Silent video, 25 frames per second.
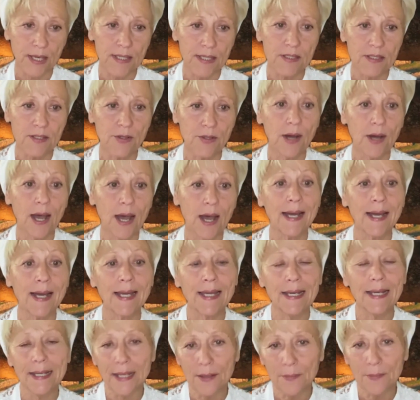so
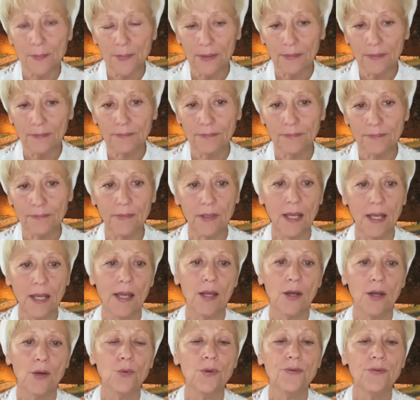arelim,
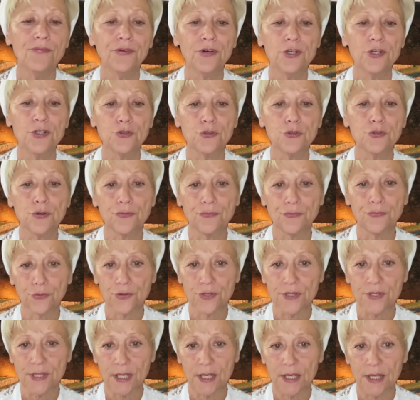refers to the
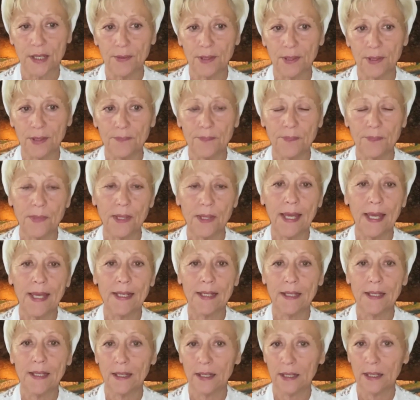foreskin,
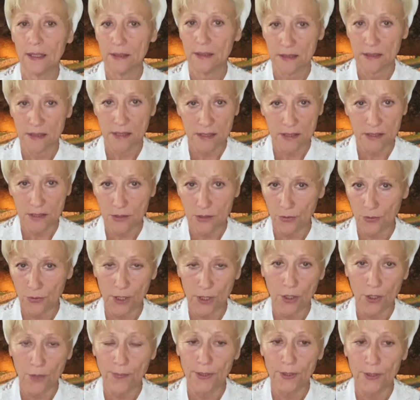and this is
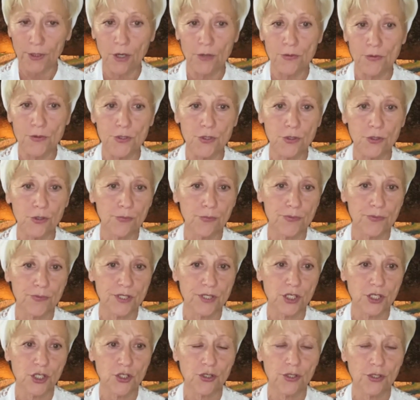talking about
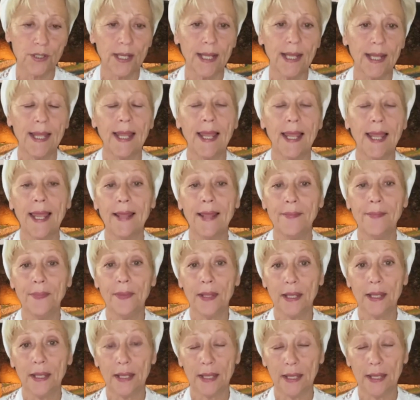uncircumcision. And
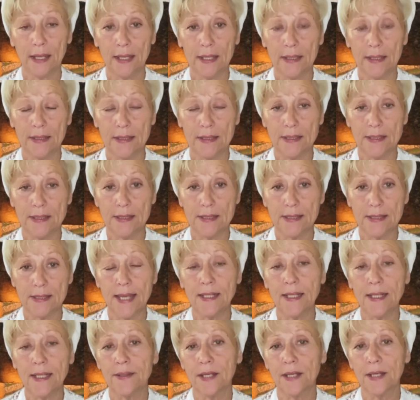it is said
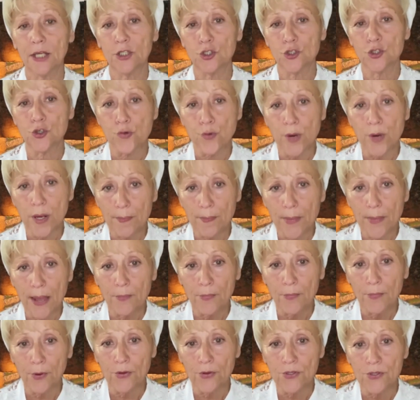that there are 3
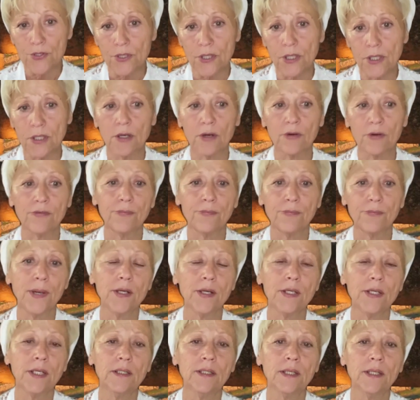members in our
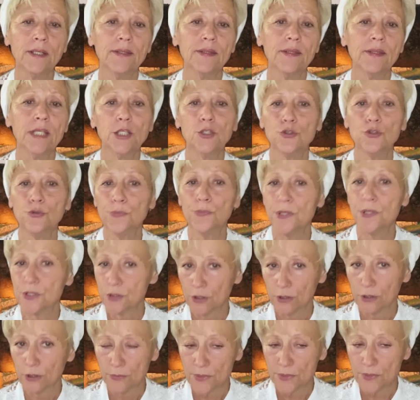body that need to be
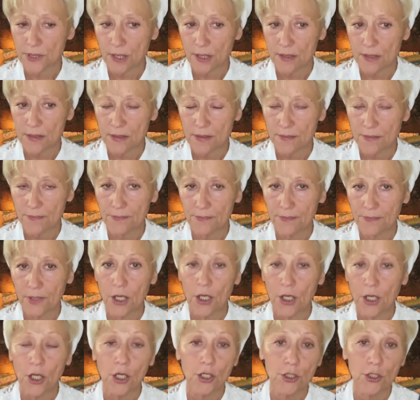circumcised.
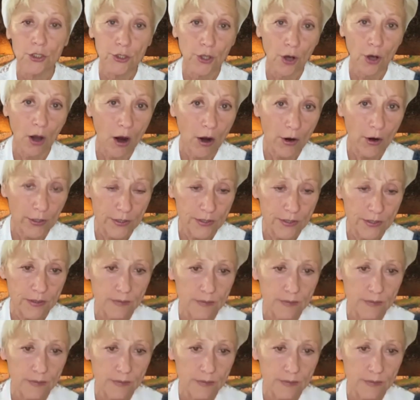The heart,